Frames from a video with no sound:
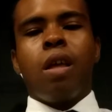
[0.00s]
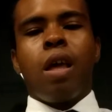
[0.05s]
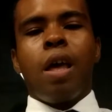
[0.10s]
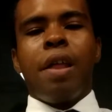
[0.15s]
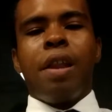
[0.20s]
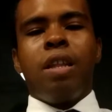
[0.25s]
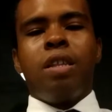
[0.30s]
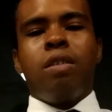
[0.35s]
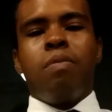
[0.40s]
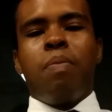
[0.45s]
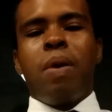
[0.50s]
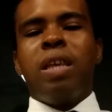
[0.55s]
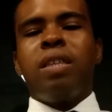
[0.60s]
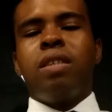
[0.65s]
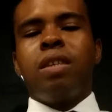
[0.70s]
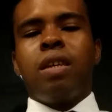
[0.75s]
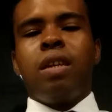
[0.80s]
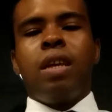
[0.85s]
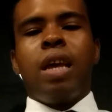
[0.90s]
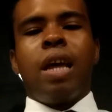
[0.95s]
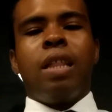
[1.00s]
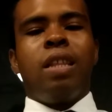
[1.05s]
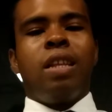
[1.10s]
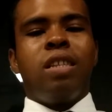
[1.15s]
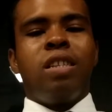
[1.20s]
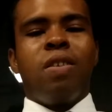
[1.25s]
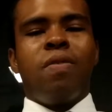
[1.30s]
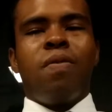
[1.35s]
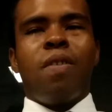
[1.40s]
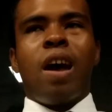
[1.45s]
And it's basically
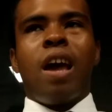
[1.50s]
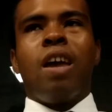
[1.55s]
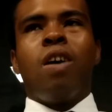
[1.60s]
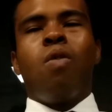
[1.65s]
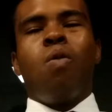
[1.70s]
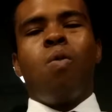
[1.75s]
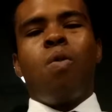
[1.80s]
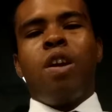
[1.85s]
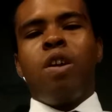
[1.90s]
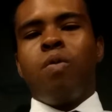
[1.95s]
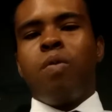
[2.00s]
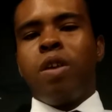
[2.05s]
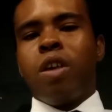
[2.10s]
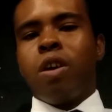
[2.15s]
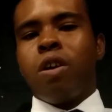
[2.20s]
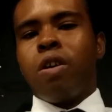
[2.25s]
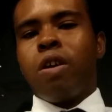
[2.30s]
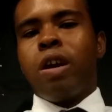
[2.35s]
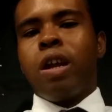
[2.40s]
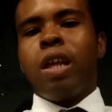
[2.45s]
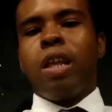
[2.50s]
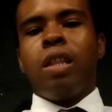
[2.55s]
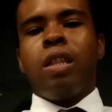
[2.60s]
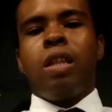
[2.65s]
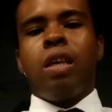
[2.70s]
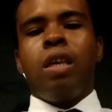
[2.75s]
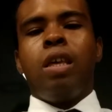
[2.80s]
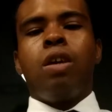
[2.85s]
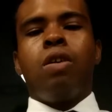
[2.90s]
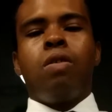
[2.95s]
identifying where we are in
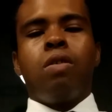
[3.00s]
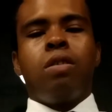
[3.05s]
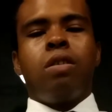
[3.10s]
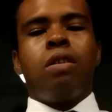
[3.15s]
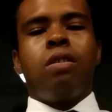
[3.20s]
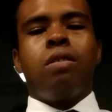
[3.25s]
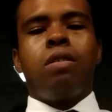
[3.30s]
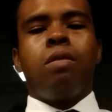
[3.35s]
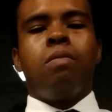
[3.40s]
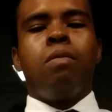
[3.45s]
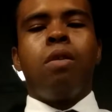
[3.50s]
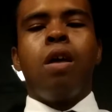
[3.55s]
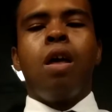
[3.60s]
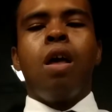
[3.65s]
the ecosystem,